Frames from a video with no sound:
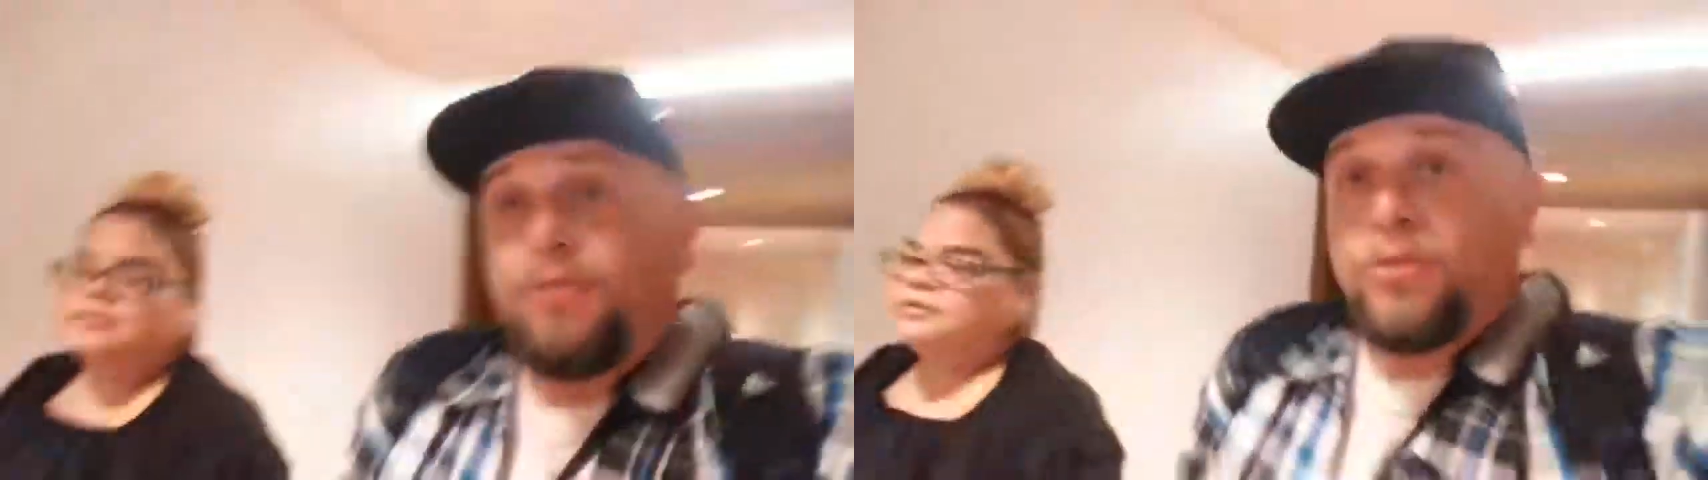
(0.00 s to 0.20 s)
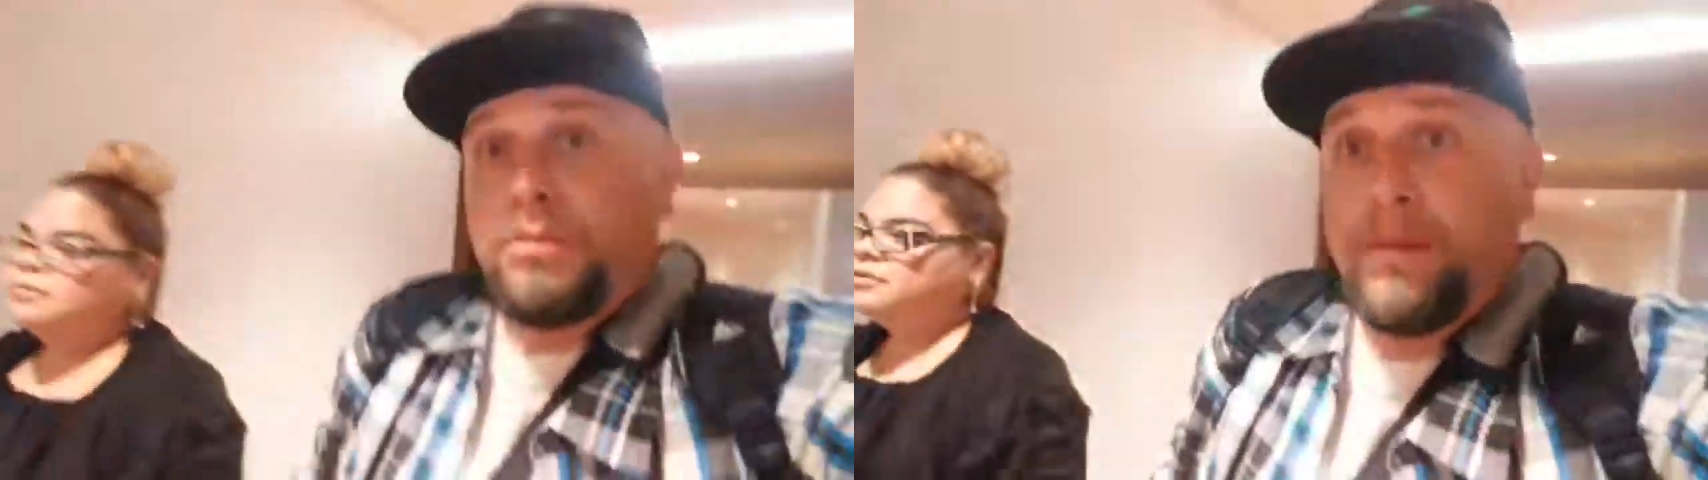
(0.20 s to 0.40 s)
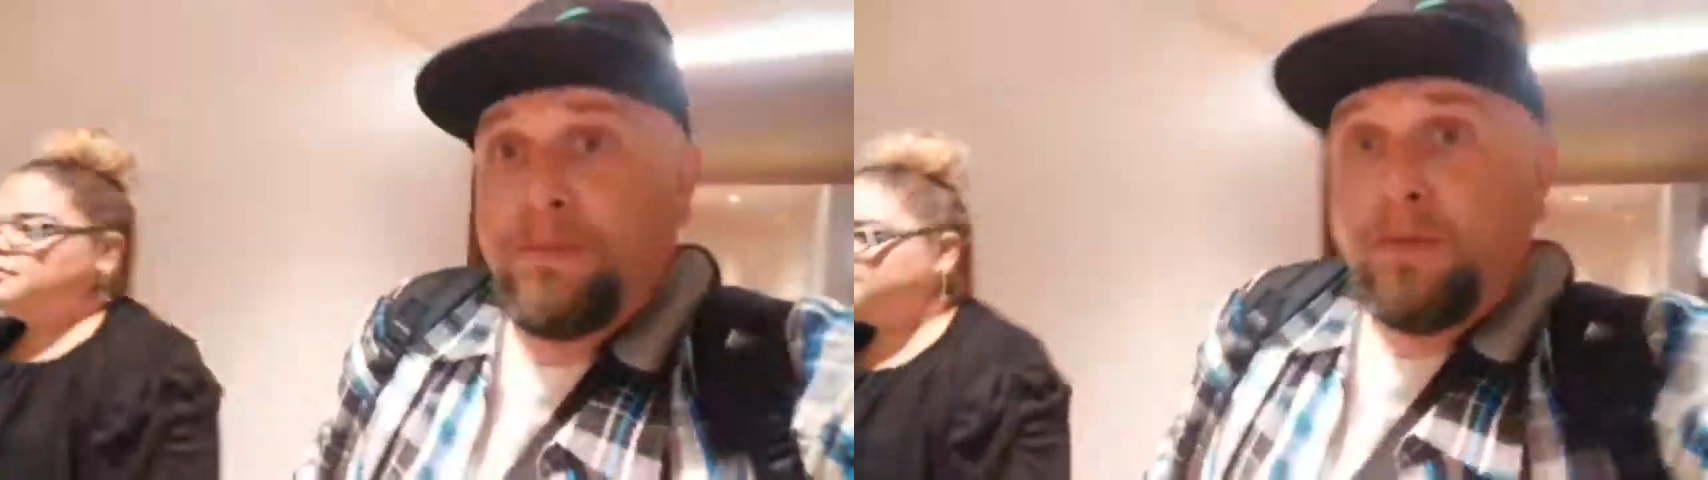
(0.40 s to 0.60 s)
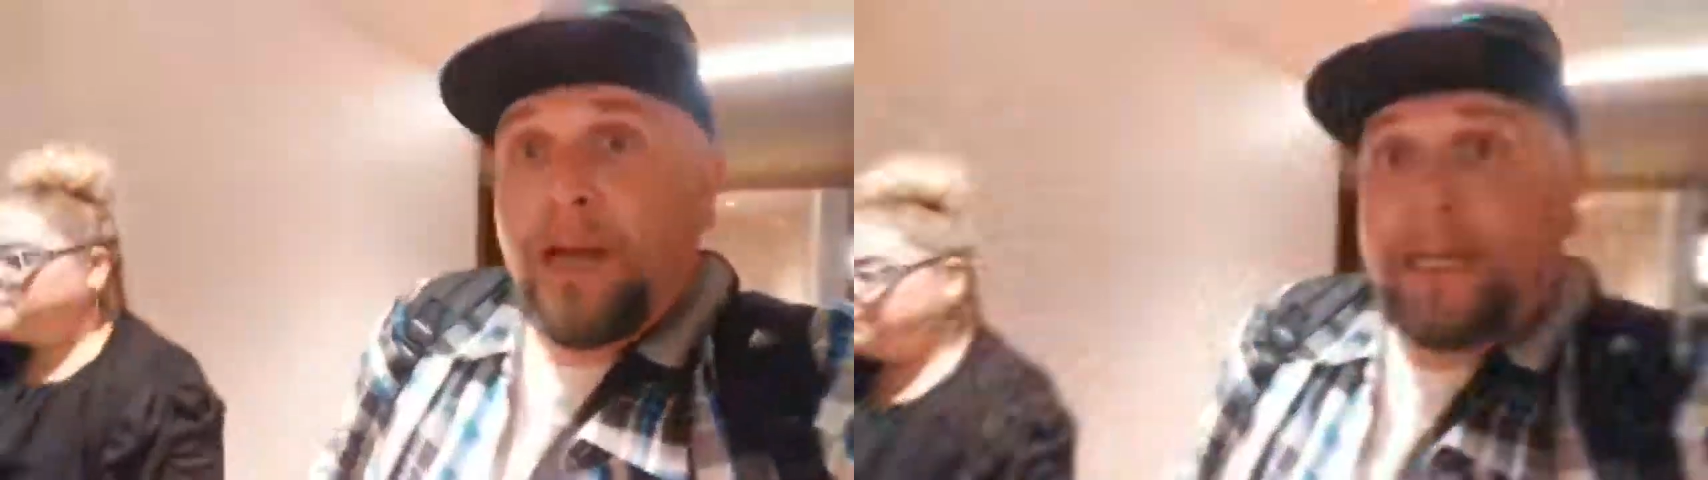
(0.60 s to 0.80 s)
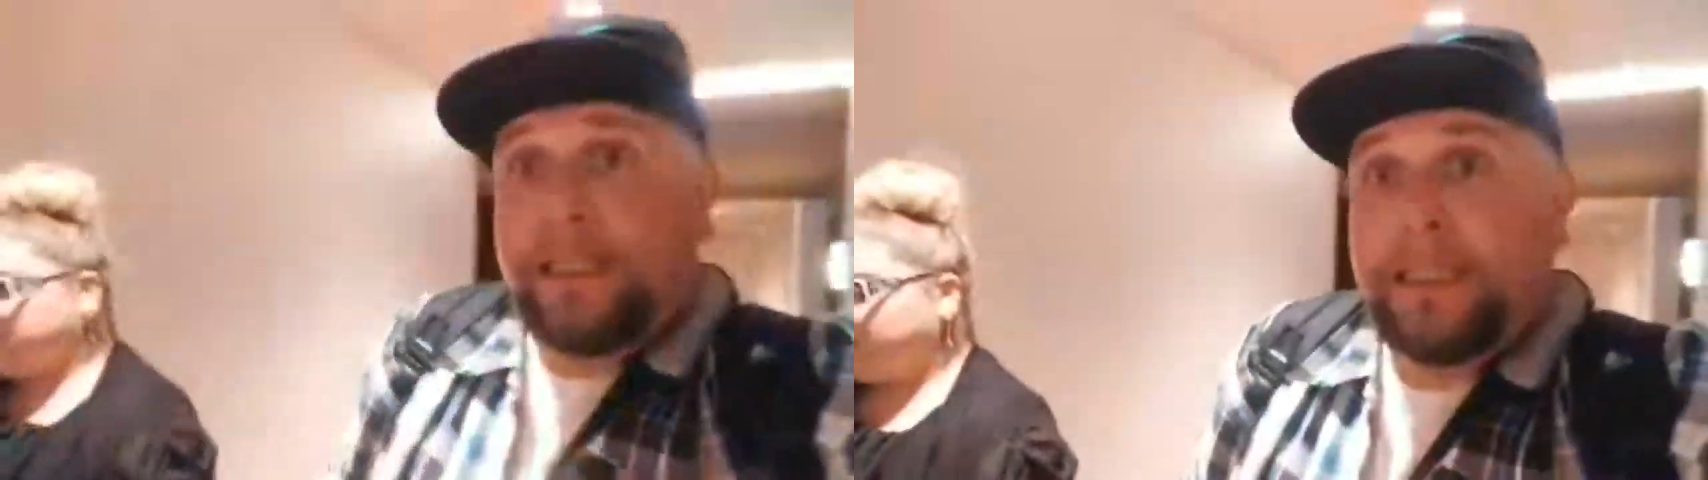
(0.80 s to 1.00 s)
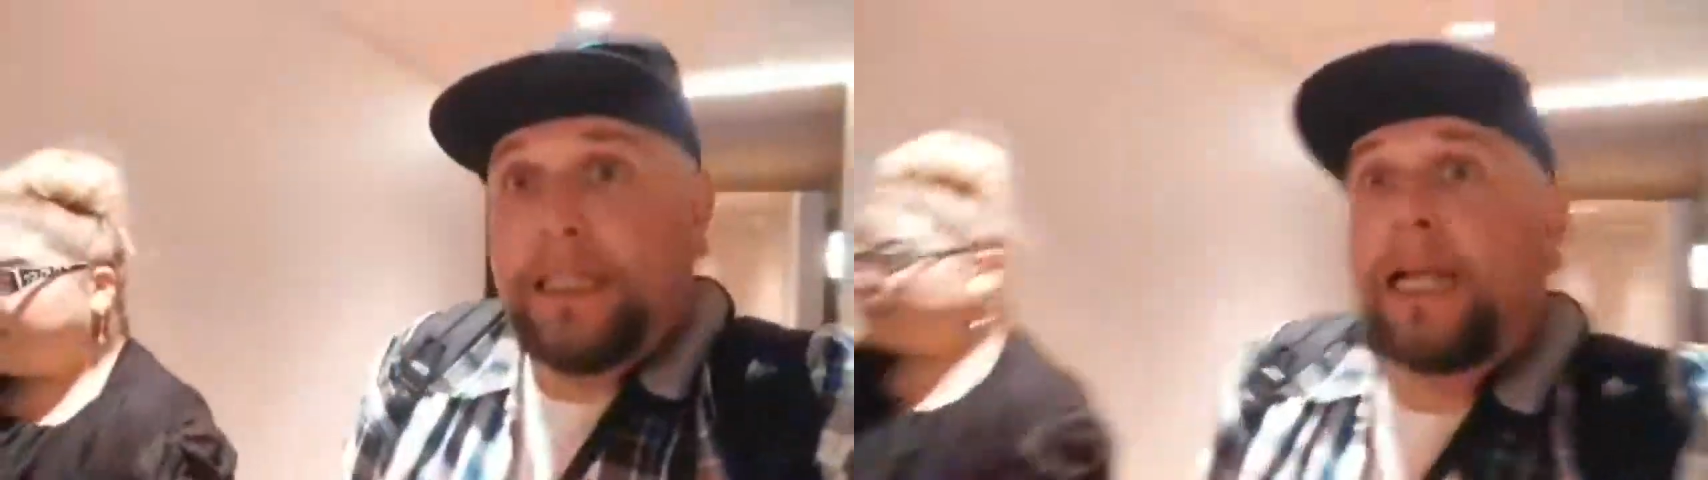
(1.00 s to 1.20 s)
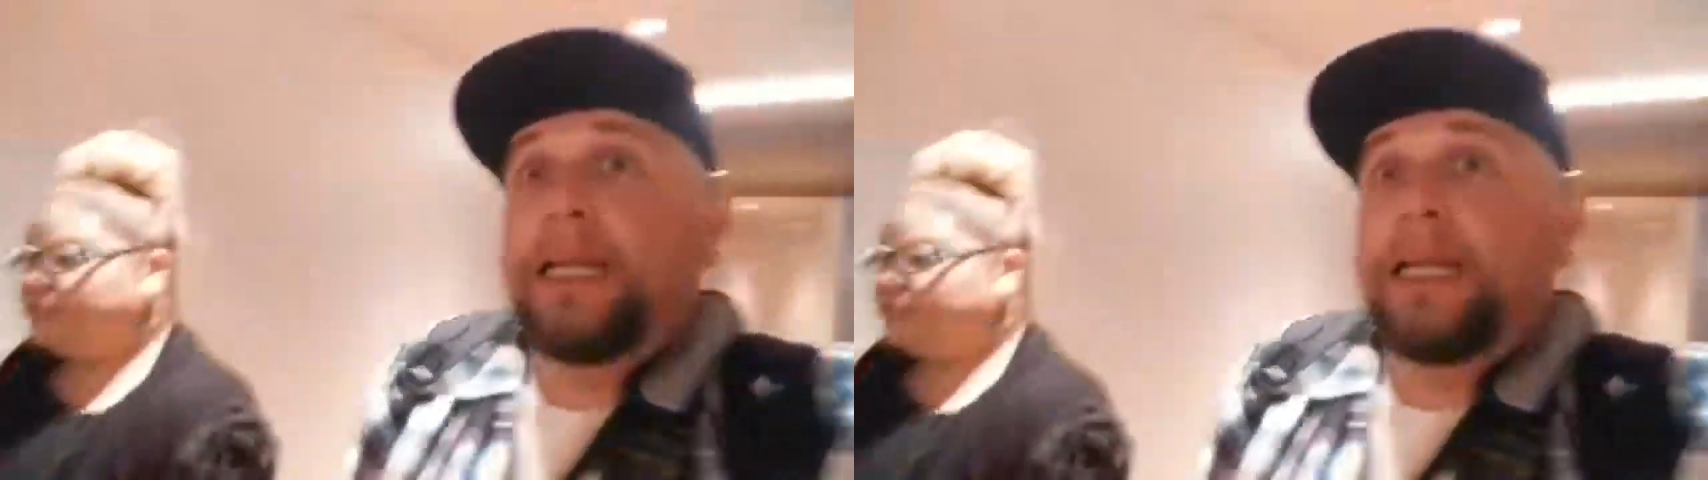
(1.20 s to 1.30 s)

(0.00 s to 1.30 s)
where people actually like